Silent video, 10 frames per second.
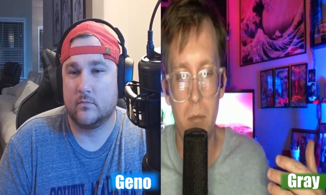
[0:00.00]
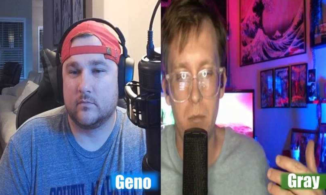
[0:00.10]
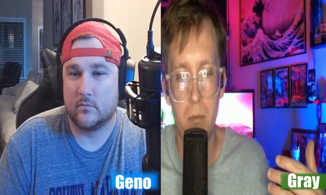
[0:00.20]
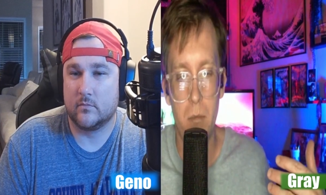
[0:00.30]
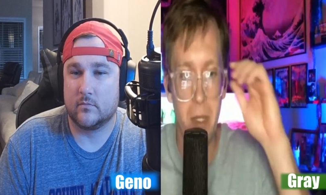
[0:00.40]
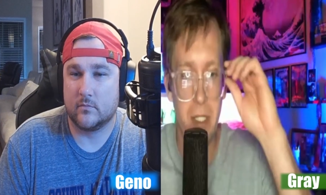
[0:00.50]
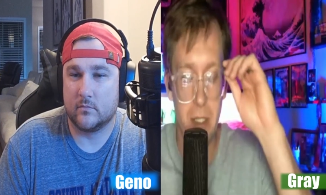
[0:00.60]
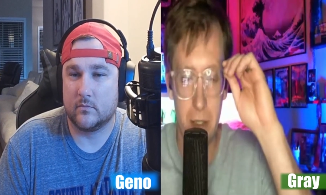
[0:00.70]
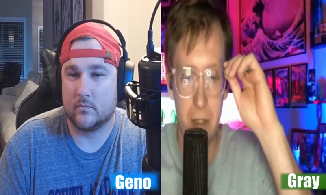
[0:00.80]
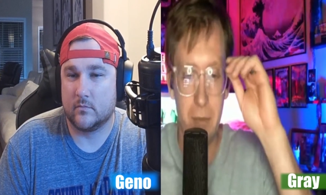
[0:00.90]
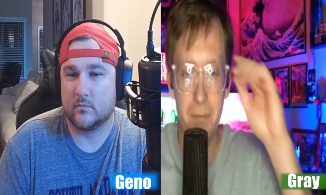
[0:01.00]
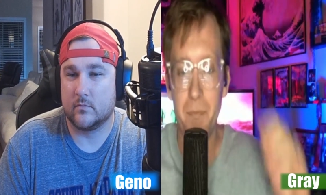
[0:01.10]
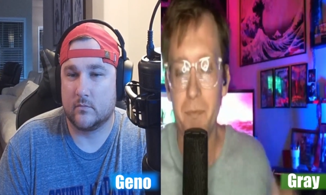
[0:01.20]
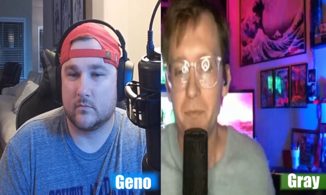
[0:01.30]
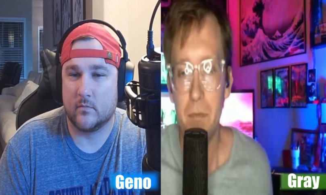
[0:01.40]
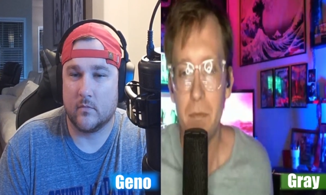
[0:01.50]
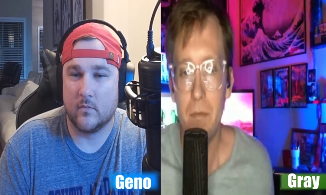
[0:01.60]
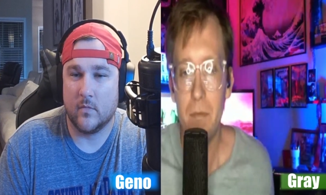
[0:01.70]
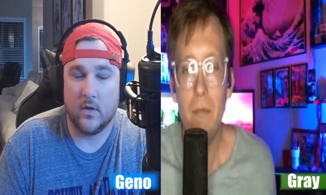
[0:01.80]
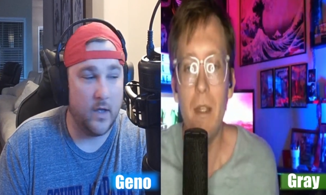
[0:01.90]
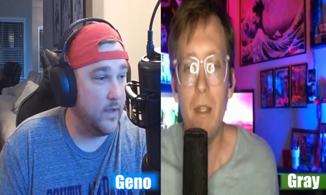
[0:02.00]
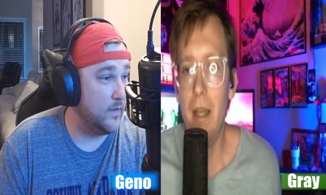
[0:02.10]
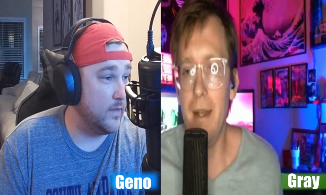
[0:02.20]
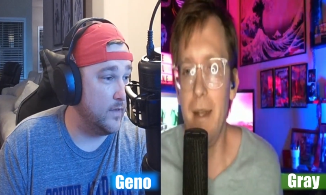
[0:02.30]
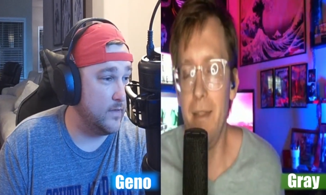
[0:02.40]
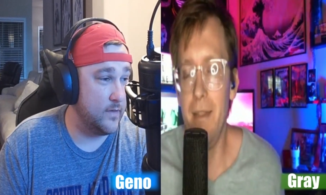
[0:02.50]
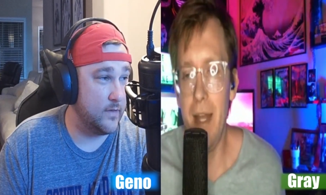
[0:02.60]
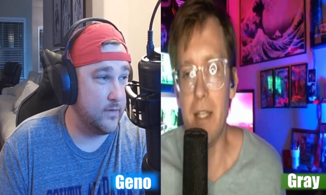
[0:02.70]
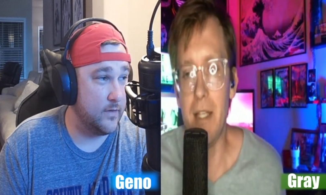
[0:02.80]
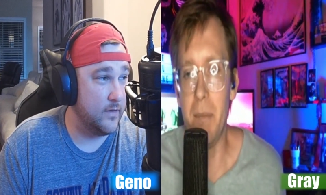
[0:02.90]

Speaker 1: obstacles, basically. Hey, that, and in that